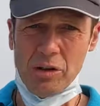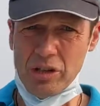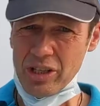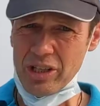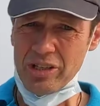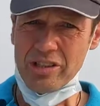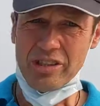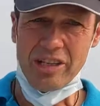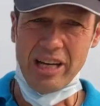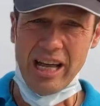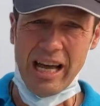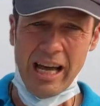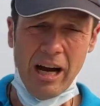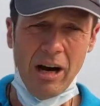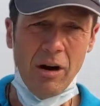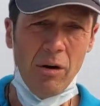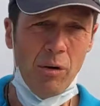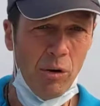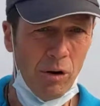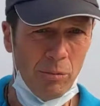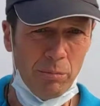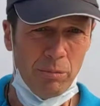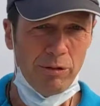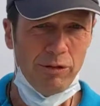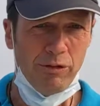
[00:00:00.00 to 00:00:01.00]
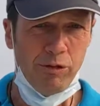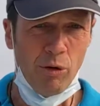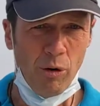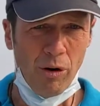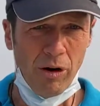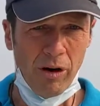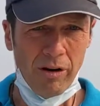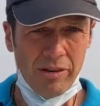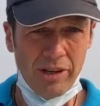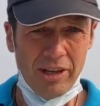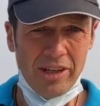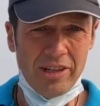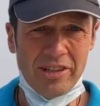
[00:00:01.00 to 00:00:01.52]
just now or
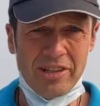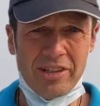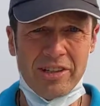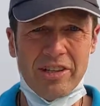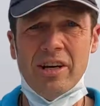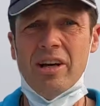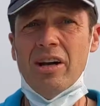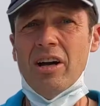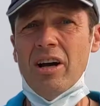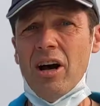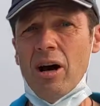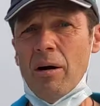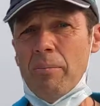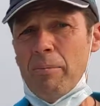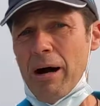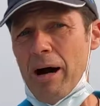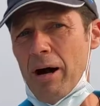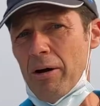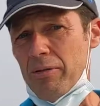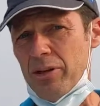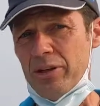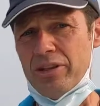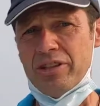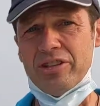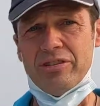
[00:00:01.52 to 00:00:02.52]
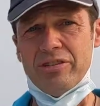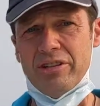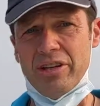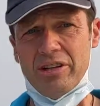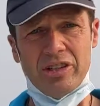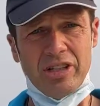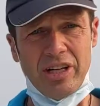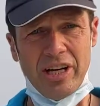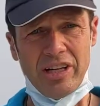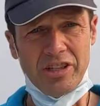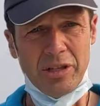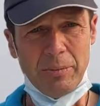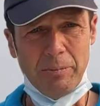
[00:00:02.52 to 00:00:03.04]
before this about this, the
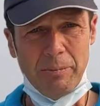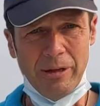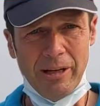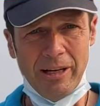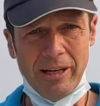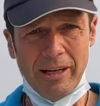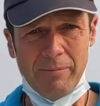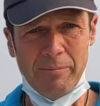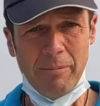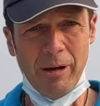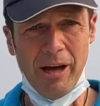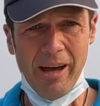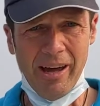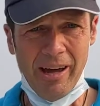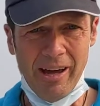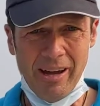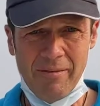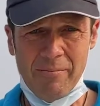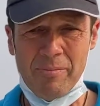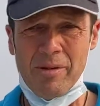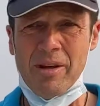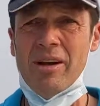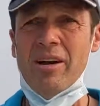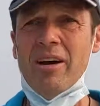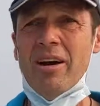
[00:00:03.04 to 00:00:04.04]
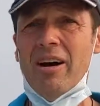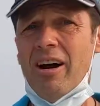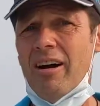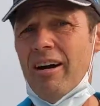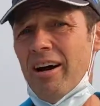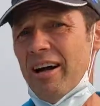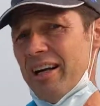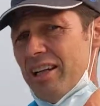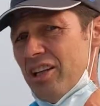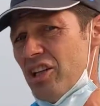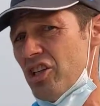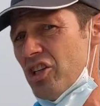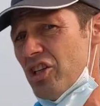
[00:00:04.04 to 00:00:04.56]
Chesapeake Bay. All
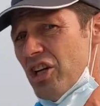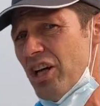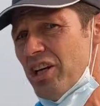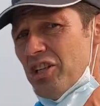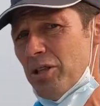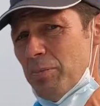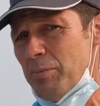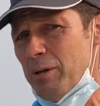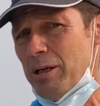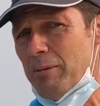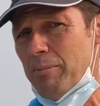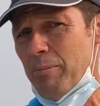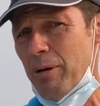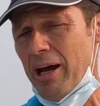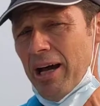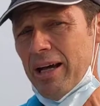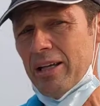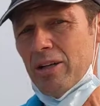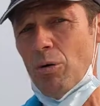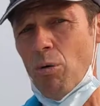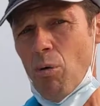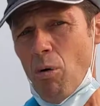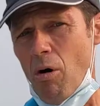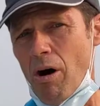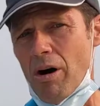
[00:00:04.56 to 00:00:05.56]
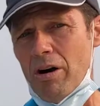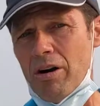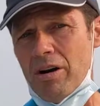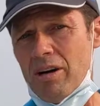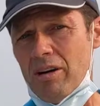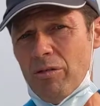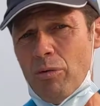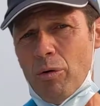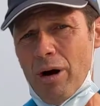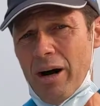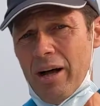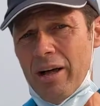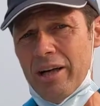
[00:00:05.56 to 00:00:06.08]
right, in the Chesapeake Bay, the water
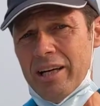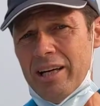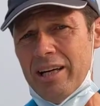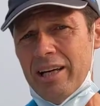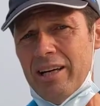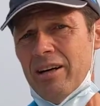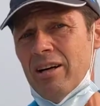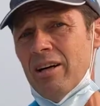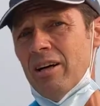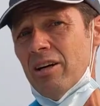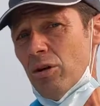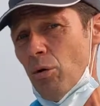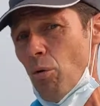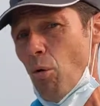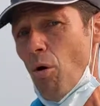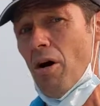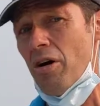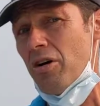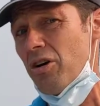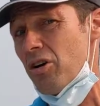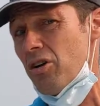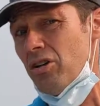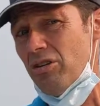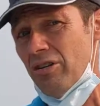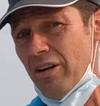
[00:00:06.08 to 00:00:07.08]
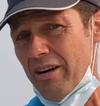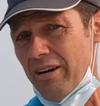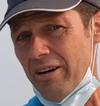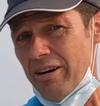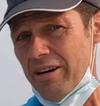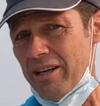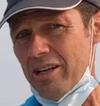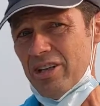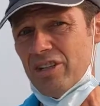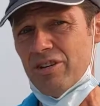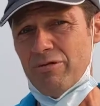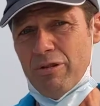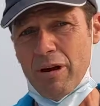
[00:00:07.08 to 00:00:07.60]
quality, the water
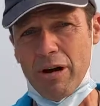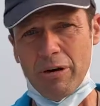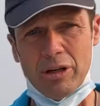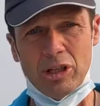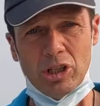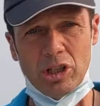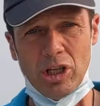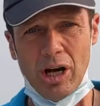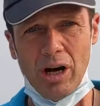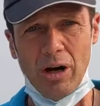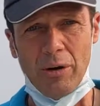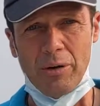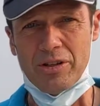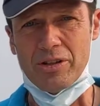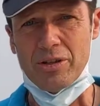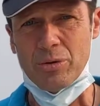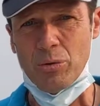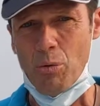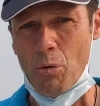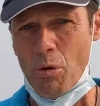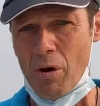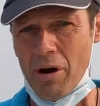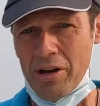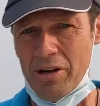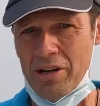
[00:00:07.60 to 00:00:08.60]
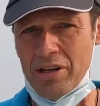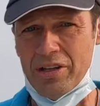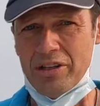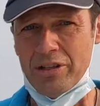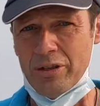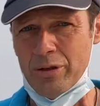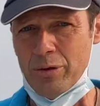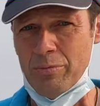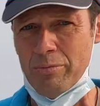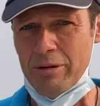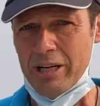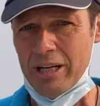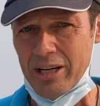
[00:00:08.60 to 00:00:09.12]
clarity is very low. It's one to
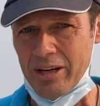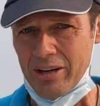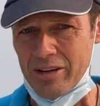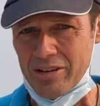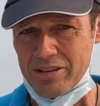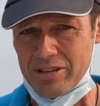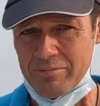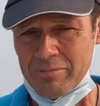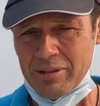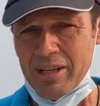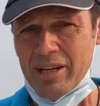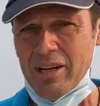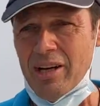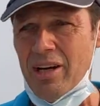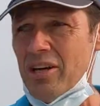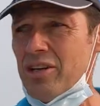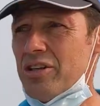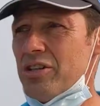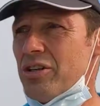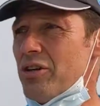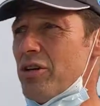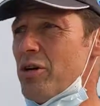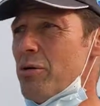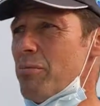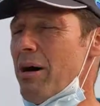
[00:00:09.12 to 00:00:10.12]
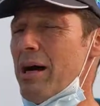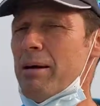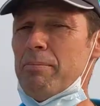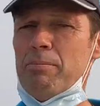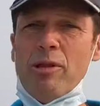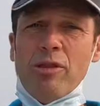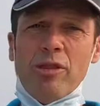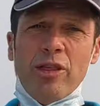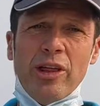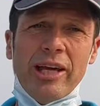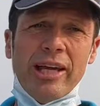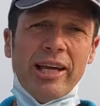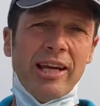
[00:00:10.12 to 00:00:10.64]
two meters. So you might
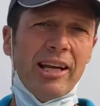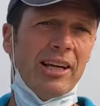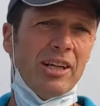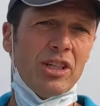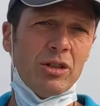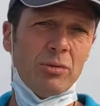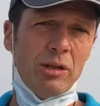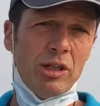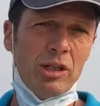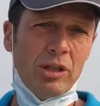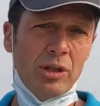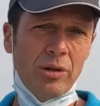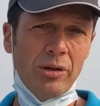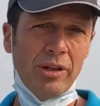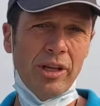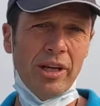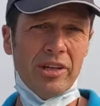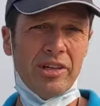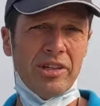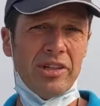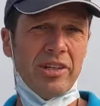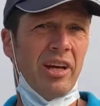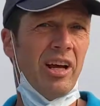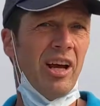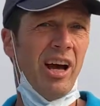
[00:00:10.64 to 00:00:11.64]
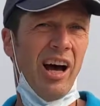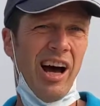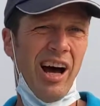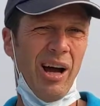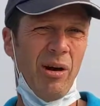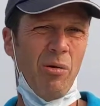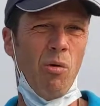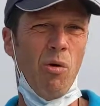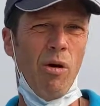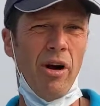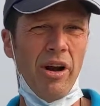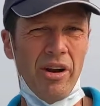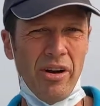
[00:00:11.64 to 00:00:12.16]
be thinking as we do this, I
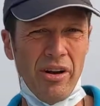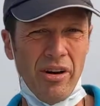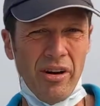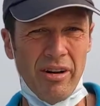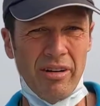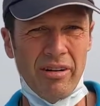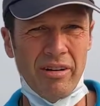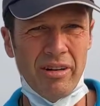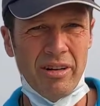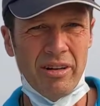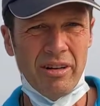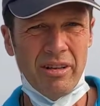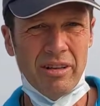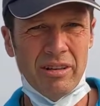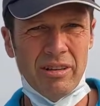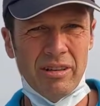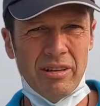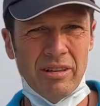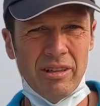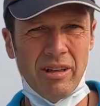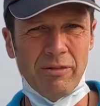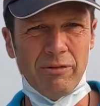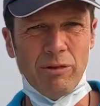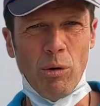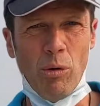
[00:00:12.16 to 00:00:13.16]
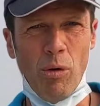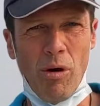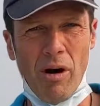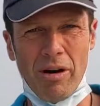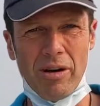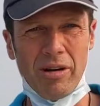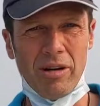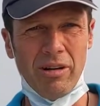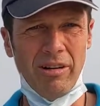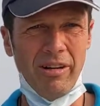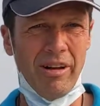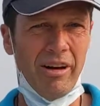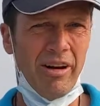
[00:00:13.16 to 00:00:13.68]
wonder if the
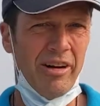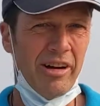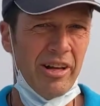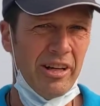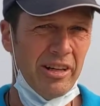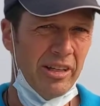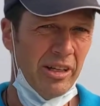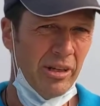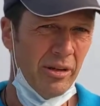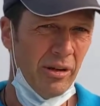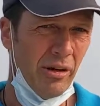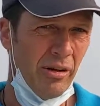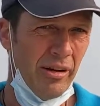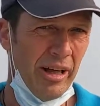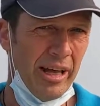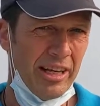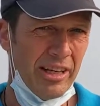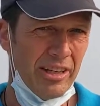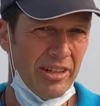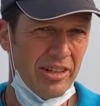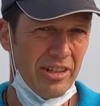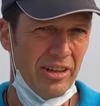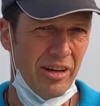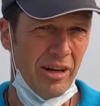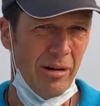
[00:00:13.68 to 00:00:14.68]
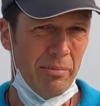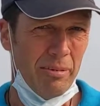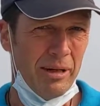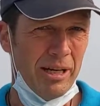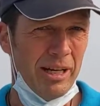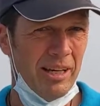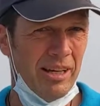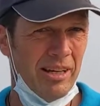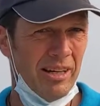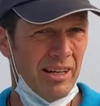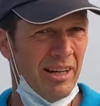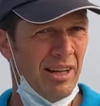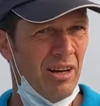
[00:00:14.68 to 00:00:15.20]
water clarity in Cayuga Lake is going to
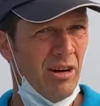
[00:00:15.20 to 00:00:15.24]
be